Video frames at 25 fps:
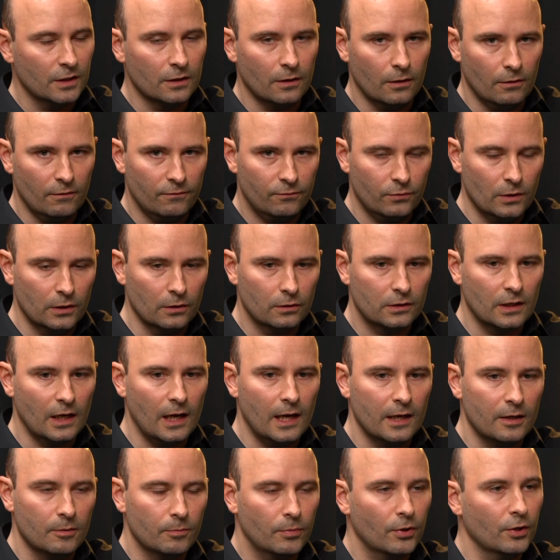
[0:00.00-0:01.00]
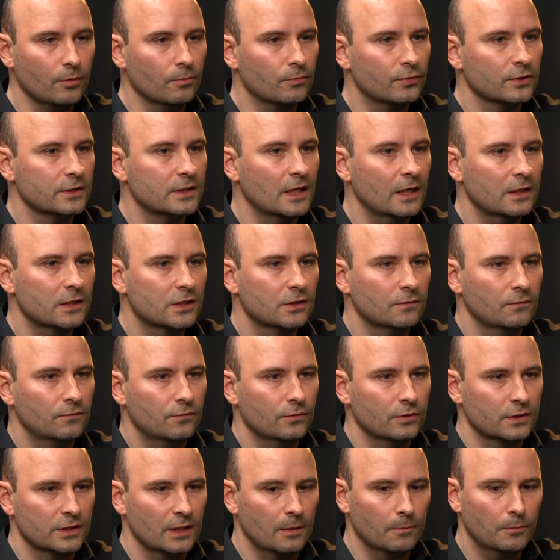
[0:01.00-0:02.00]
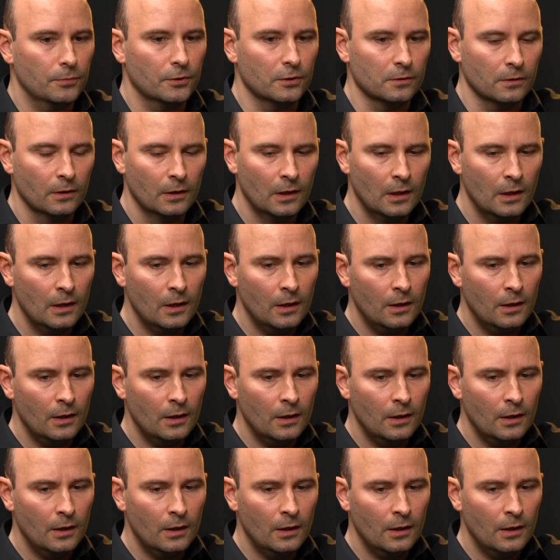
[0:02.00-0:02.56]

if we look at endpoint protection, for example,